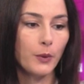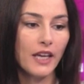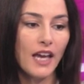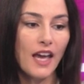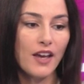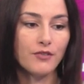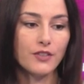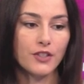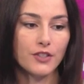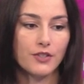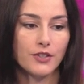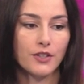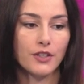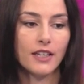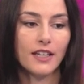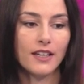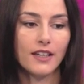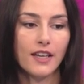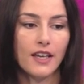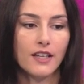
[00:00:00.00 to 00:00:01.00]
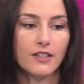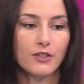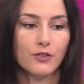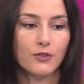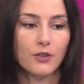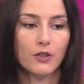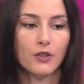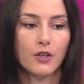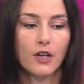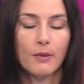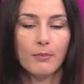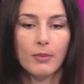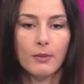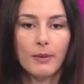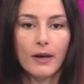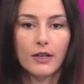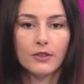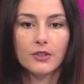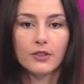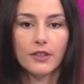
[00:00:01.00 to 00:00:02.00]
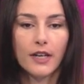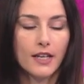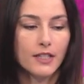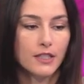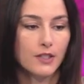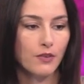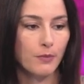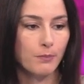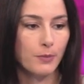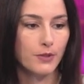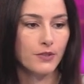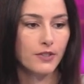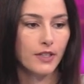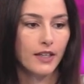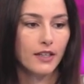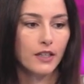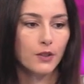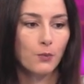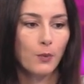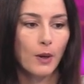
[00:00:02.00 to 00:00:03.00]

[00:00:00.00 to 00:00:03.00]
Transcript: We have the sterling against the dollar up about 0.2% at